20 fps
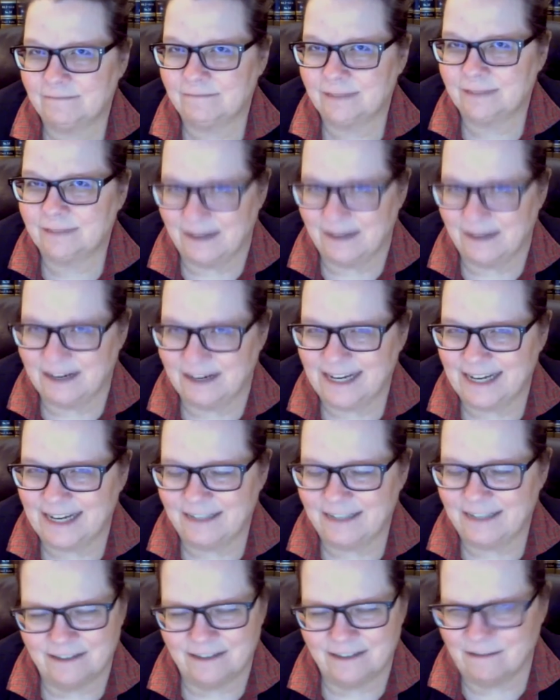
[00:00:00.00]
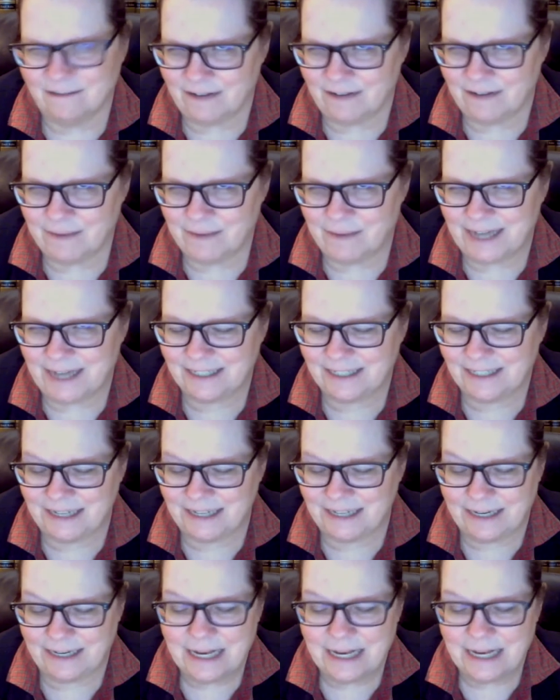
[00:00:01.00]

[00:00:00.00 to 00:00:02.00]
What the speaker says: All right, it's no automatic stay.